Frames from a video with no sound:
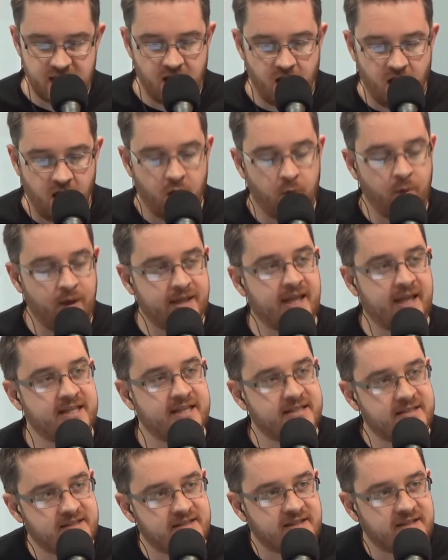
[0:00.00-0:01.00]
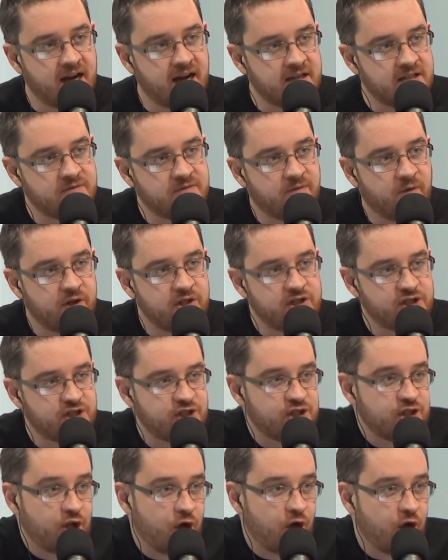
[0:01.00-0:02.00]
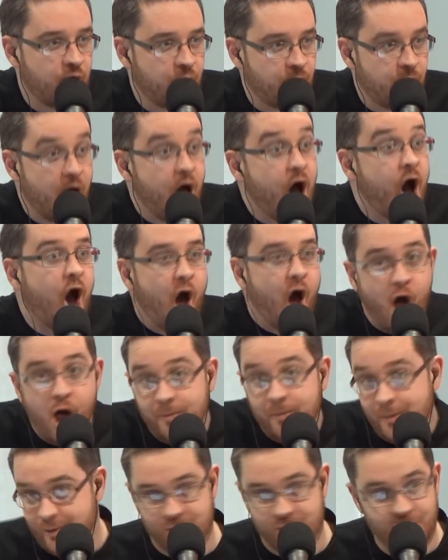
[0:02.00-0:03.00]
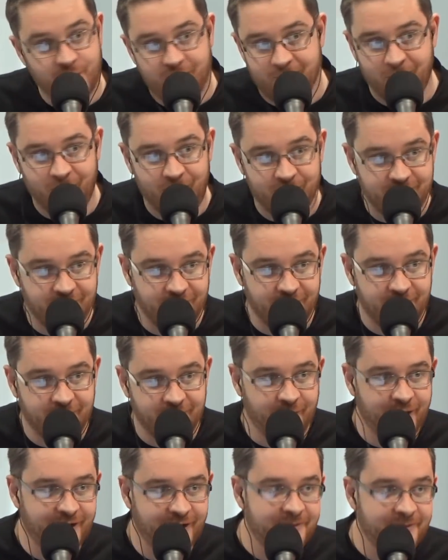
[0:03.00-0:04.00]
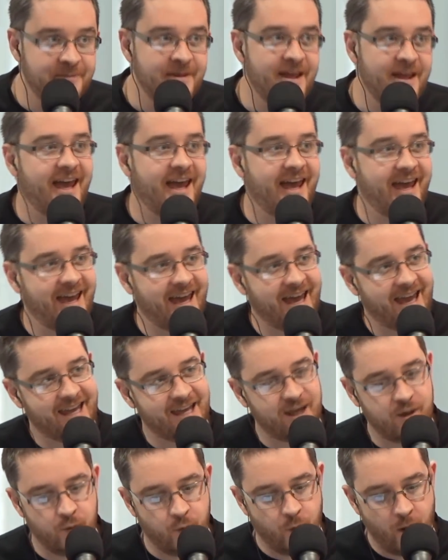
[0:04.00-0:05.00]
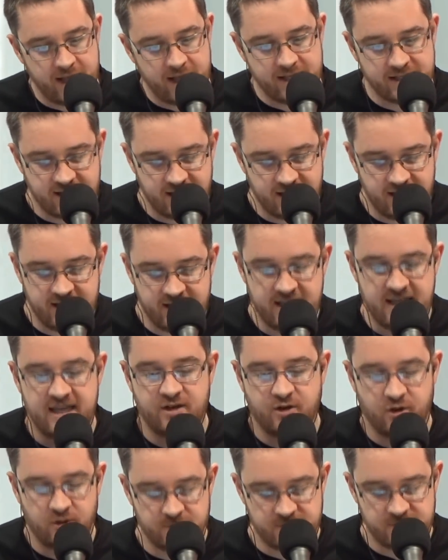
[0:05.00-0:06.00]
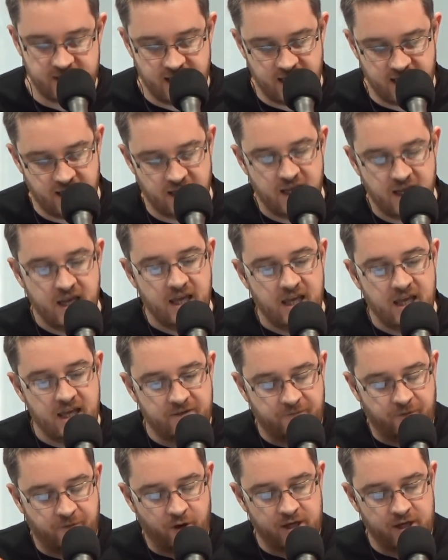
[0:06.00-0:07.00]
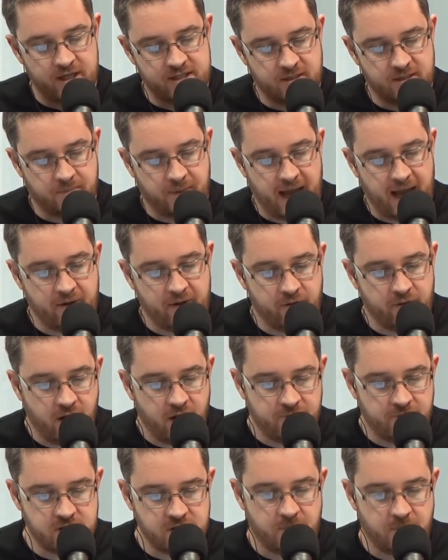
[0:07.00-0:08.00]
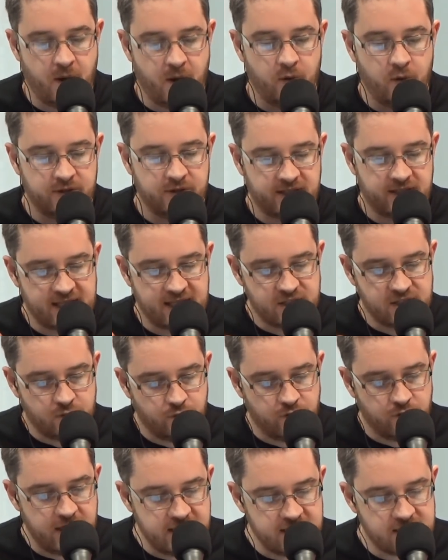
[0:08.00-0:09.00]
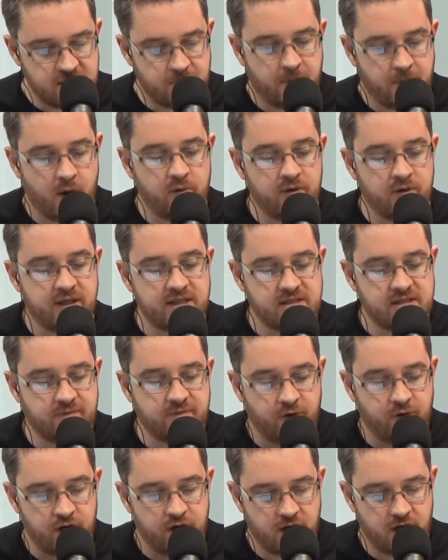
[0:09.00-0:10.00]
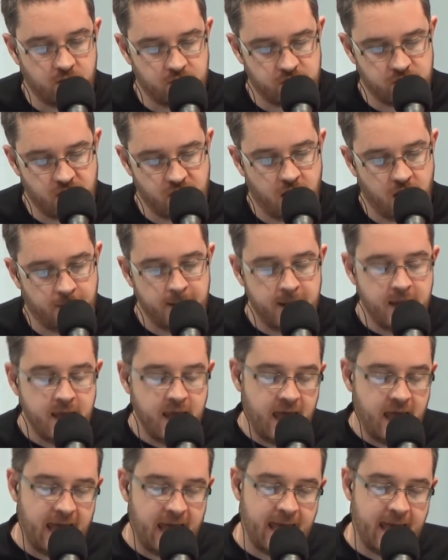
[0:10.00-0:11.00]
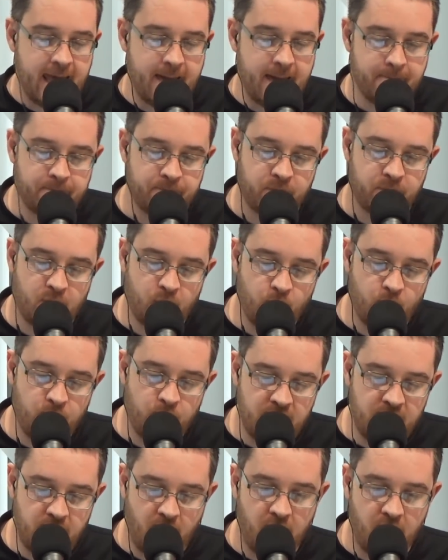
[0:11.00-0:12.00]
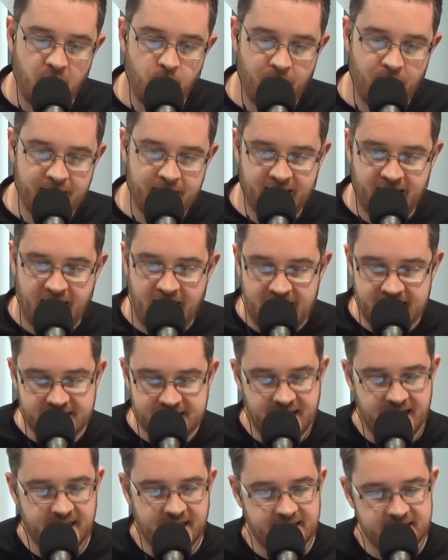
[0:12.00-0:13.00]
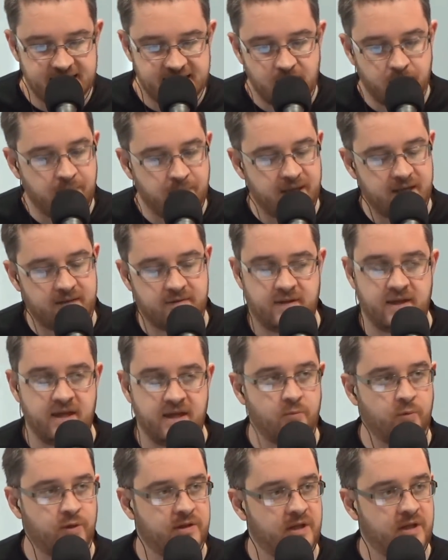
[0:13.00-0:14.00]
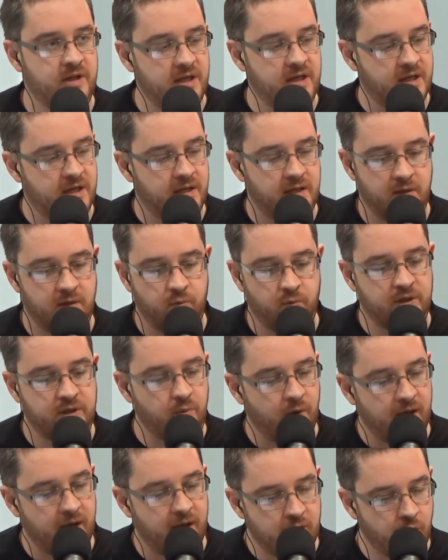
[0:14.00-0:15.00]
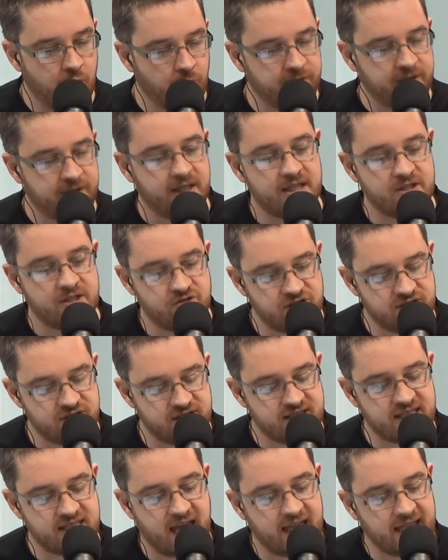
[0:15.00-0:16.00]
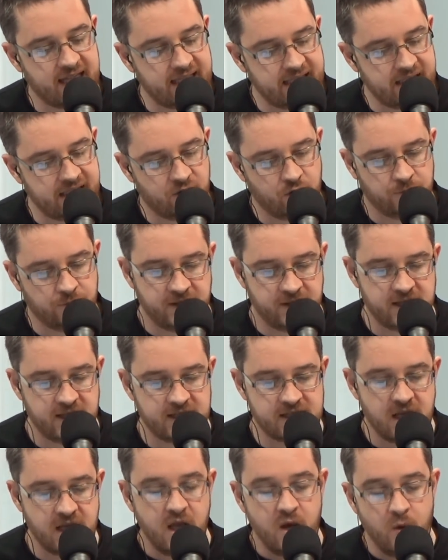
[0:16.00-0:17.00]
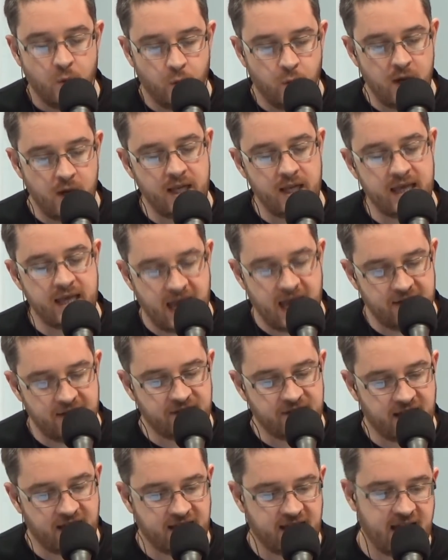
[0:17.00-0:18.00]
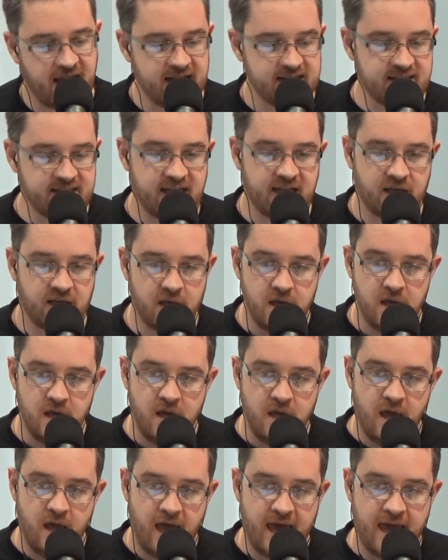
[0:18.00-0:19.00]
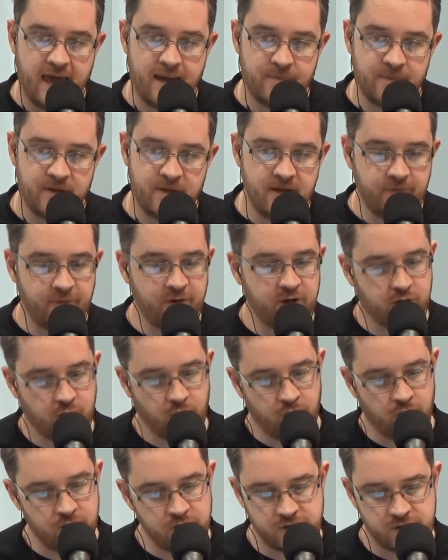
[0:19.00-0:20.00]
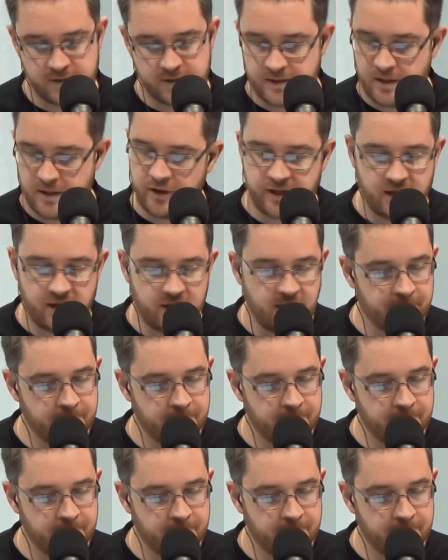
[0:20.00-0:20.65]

Holloway tends to start his fight slow, almost like a Muay Thai fighter. He waits till he comes in. He finds the pattern of his opponent. He tends to read his opponent as the fight goes on. Will Holloway, the gas tank, this is a big thing with the weight cut, with the injuries he's had leading up to this. Will he have that gas tank? If he does, like,